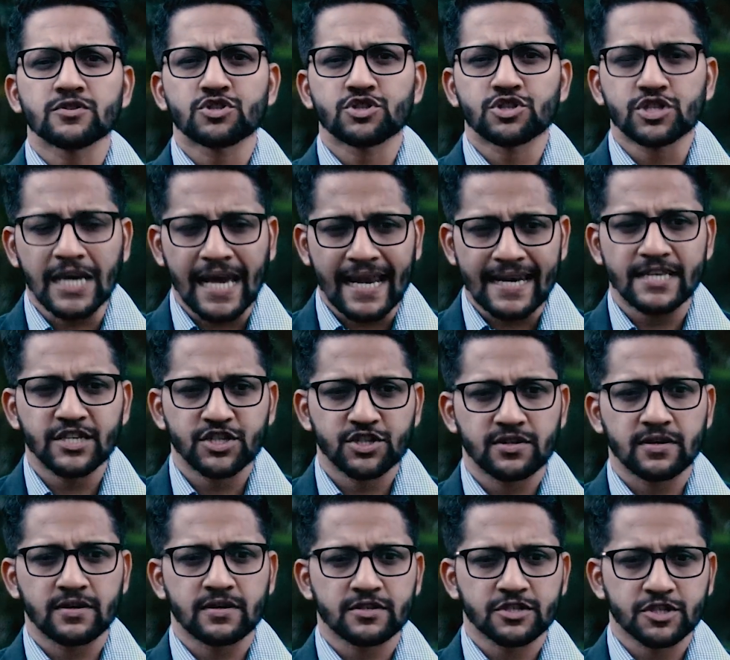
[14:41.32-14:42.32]
challenge
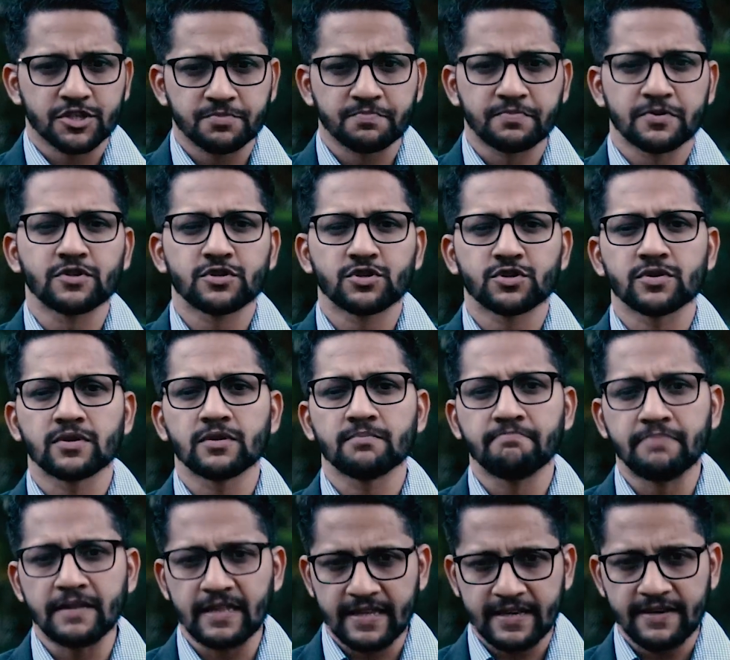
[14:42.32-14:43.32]
their spiritual
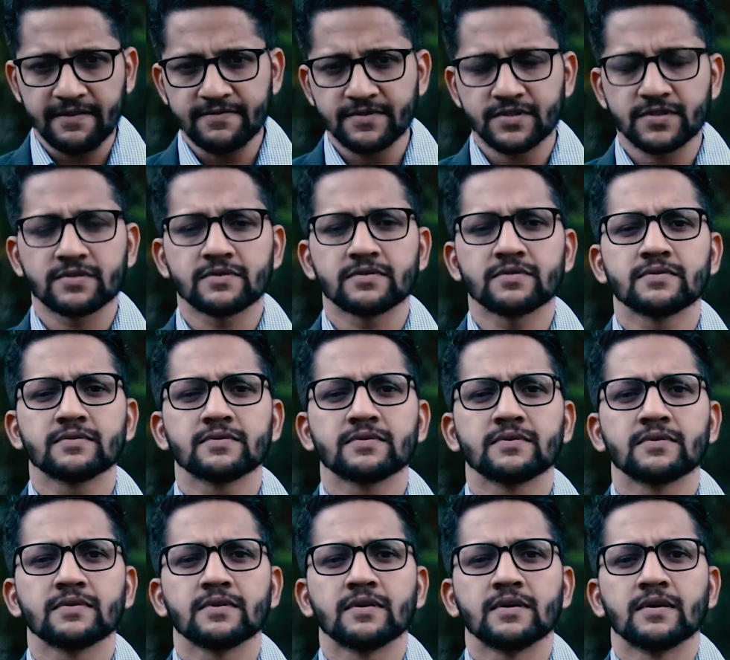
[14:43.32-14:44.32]
beliefs.
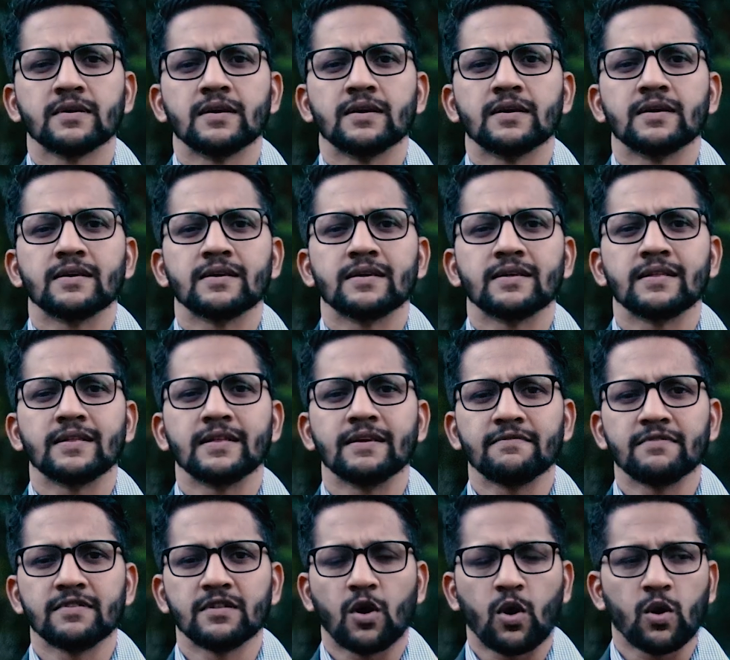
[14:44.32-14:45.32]
They
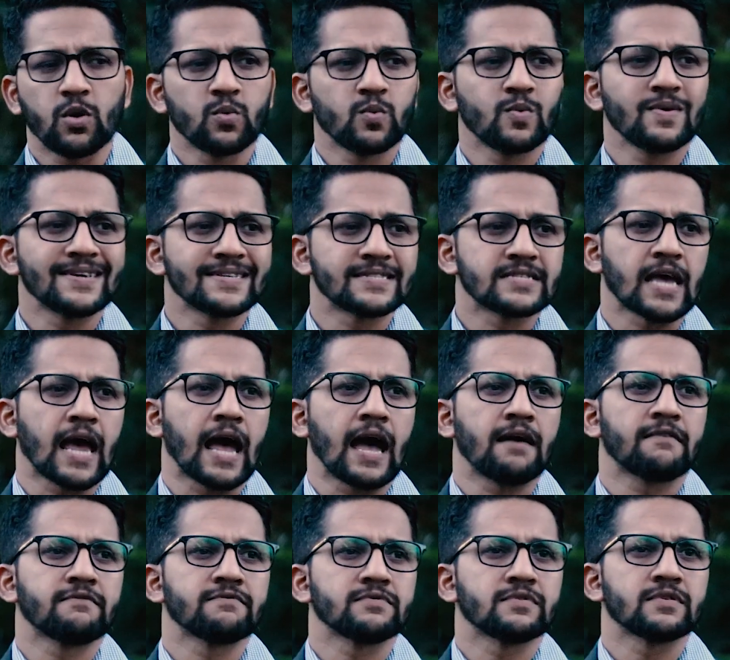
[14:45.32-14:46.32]
will always
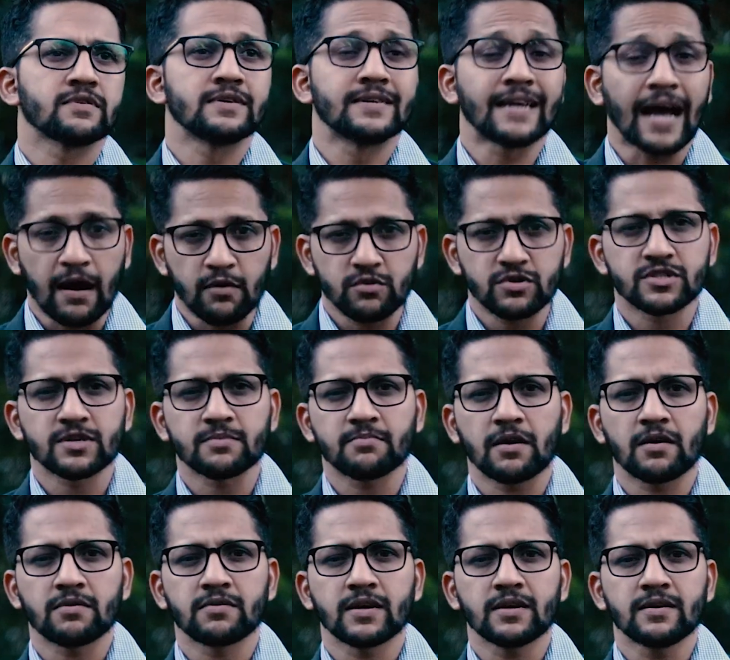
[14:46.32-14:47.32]
have doubts
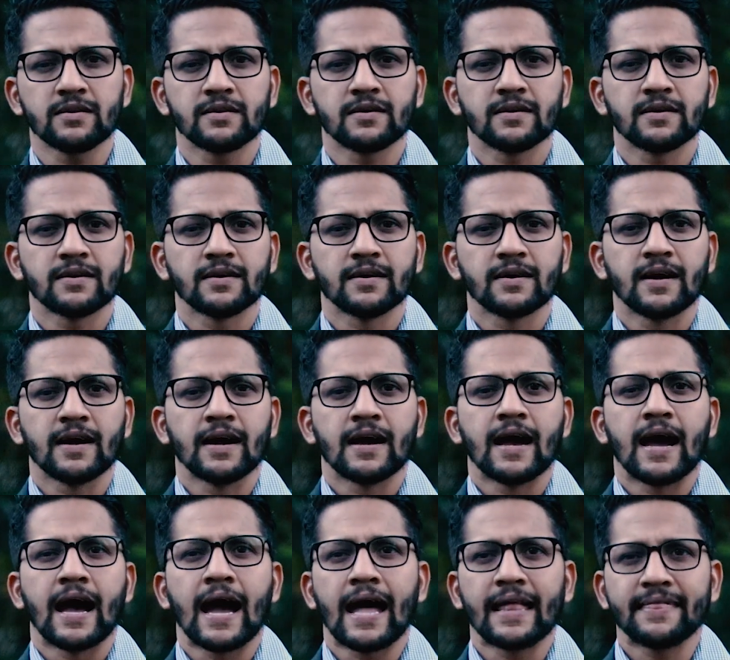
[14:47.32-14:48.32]
about it.
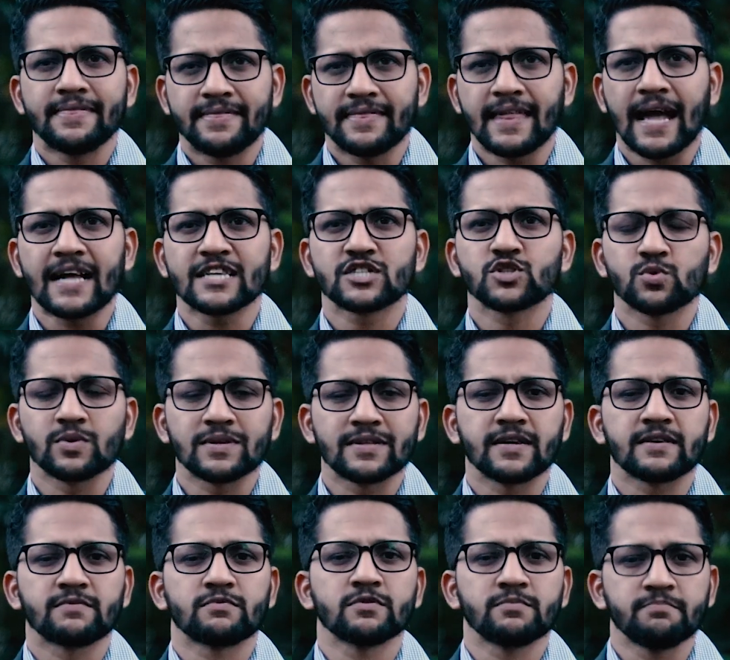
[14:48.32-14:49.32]
And that's when
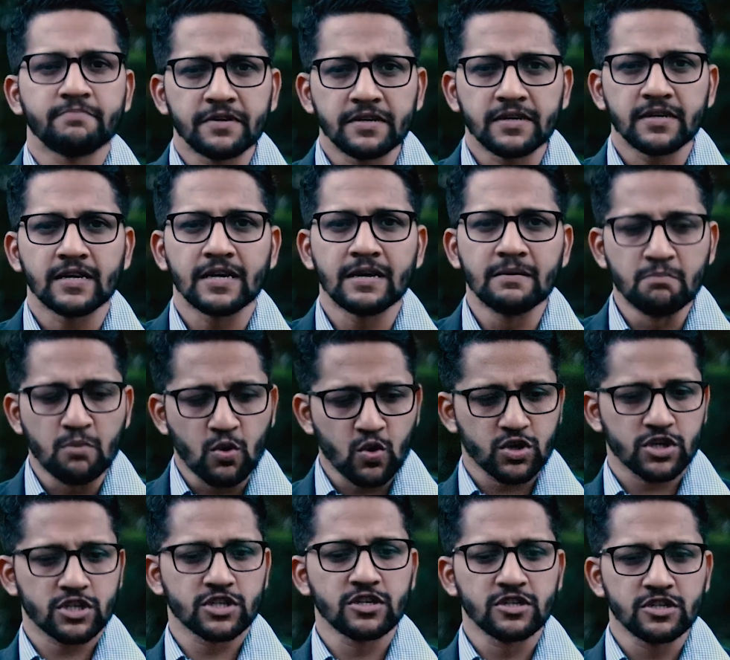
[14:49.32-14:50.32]
there would be
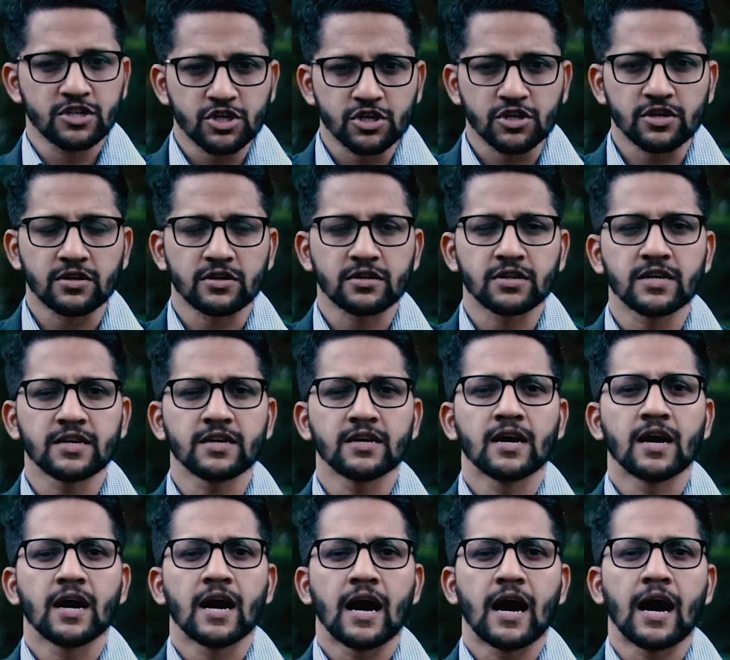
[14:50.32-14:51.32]
emotional churning
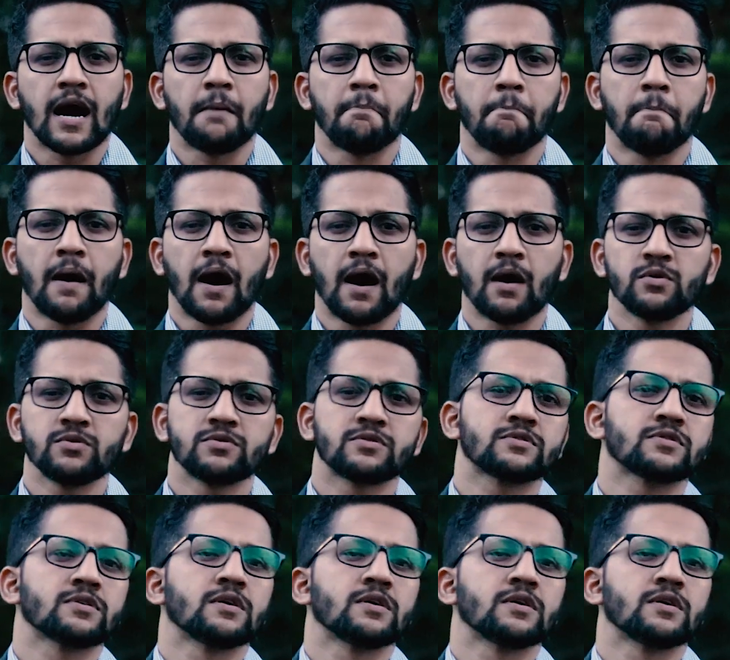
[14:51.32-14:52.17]
about